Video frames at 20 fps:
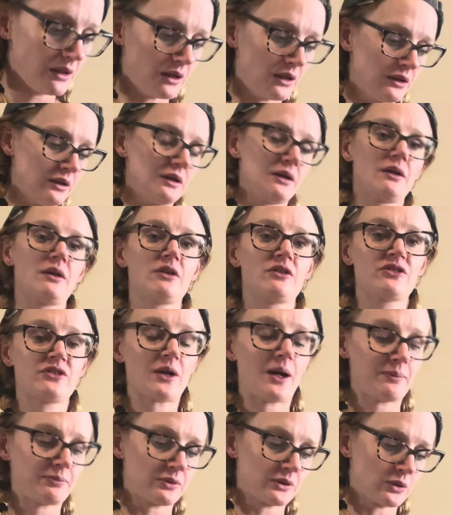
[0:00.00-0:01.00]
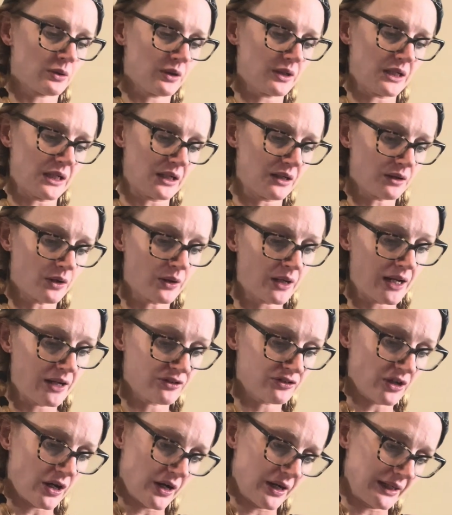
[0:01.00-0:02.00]
Oh, it stopped recording. Okay,
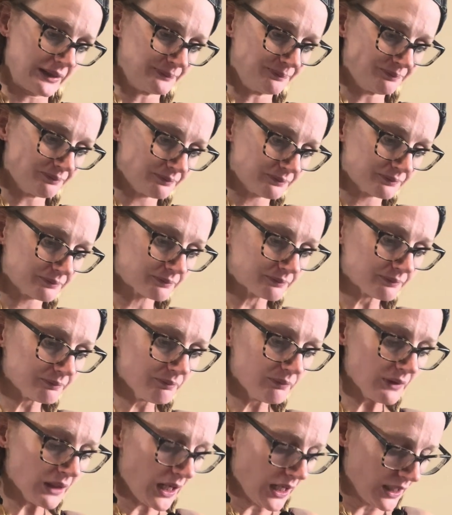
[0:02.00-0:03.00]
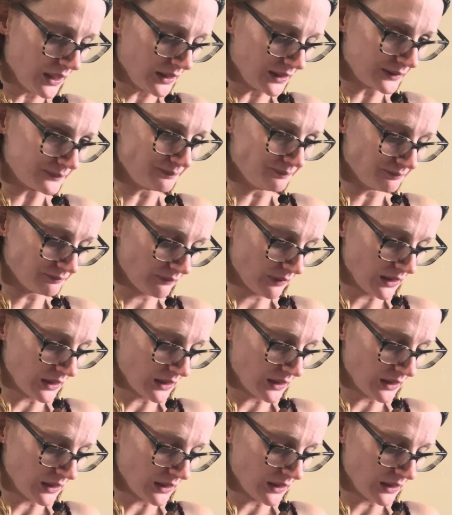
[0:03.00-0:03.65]
sorry. Fred